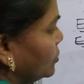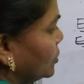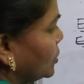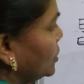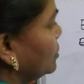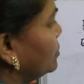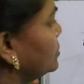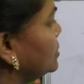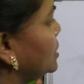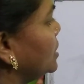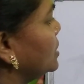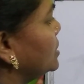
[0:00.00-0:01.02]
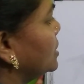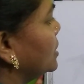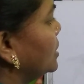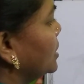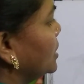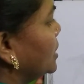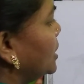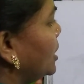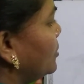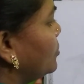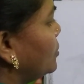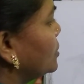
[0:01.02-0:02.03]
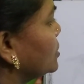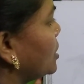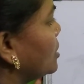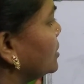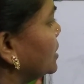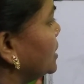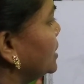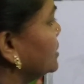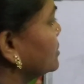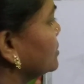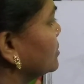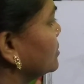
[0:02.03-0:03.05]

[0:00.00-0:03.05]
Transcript: You can use these keyboard shortcuts,